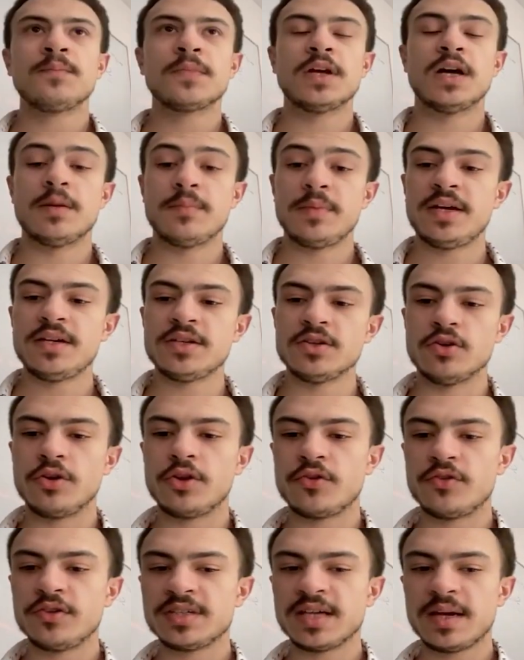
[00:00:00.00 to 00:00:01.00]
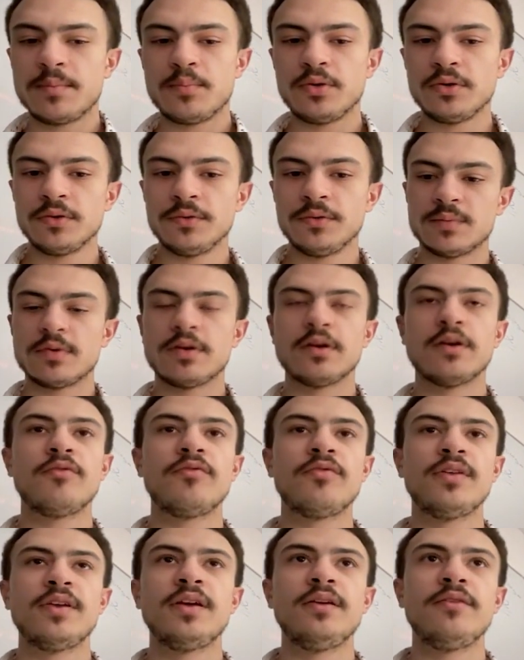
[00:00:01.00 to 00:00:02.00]
Here's another example of
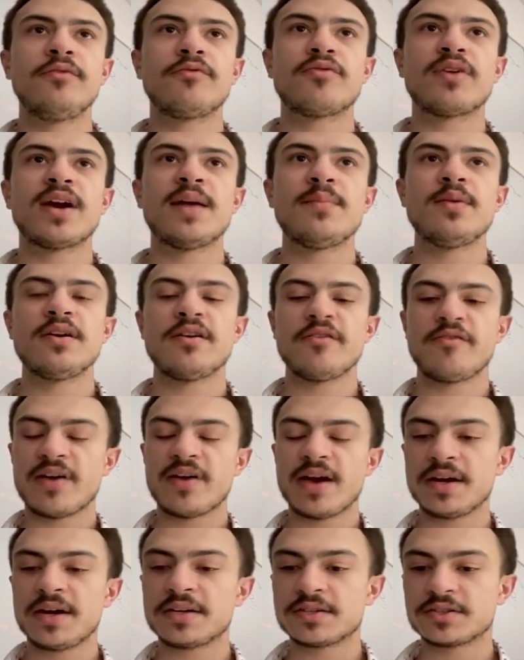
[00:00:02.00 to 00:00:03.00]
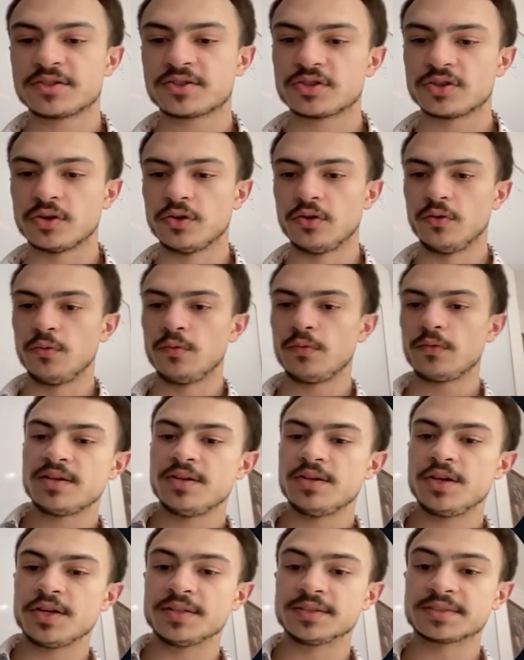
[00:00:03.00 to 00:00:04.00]
the framing effect. So you
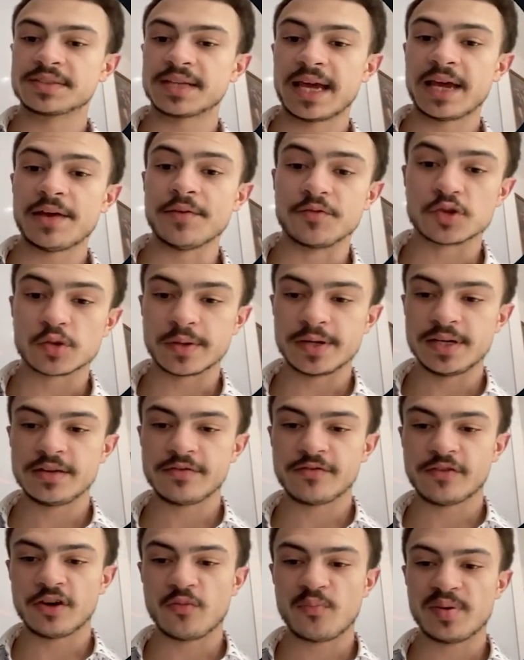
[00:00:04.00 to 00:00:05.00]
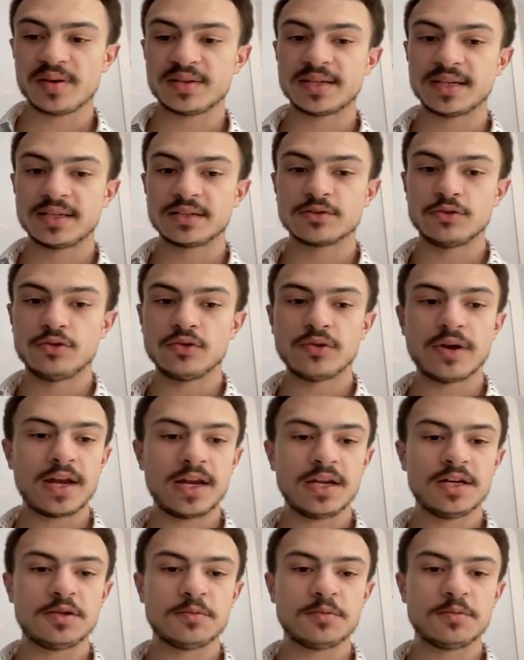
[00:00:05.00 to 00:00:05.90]
can save 25% on your energy